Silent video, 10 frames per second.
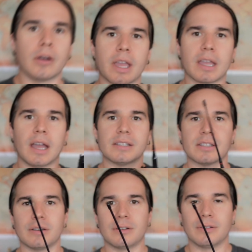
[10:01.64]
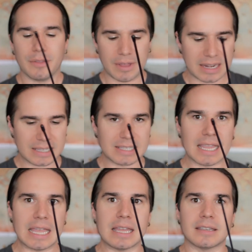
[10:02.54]
Okay guys, so that is
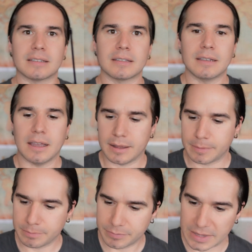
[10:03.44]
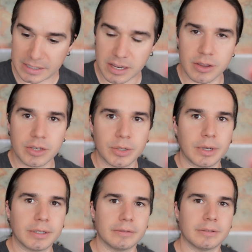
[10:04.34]
it. Um, that's how you
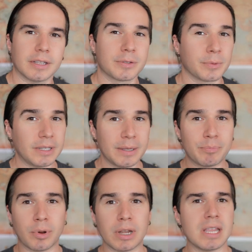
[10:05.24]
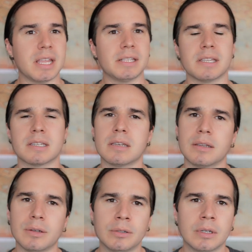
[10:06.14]
do it. It's really pretty easy to
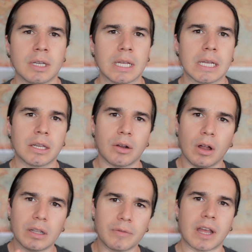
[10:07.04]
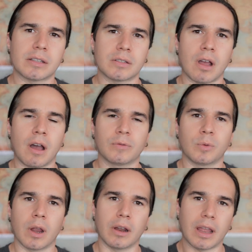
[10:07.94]
do. And all of that
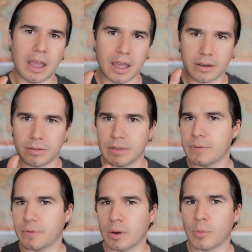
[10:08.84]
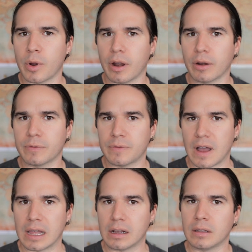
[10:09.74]
software and the firmware
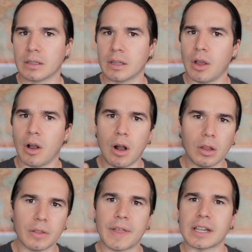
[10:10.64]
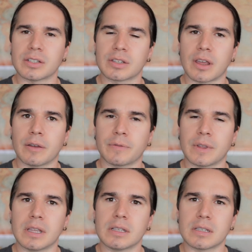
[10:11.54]
file, all of that stuff
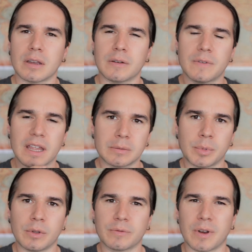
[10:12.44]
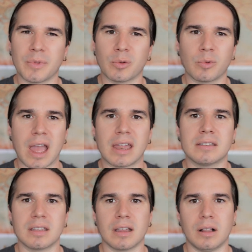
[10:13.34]
is available from the
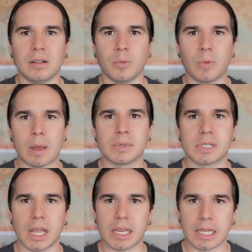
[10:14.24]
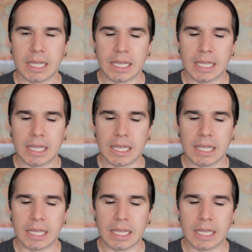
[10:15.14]
Radtel website.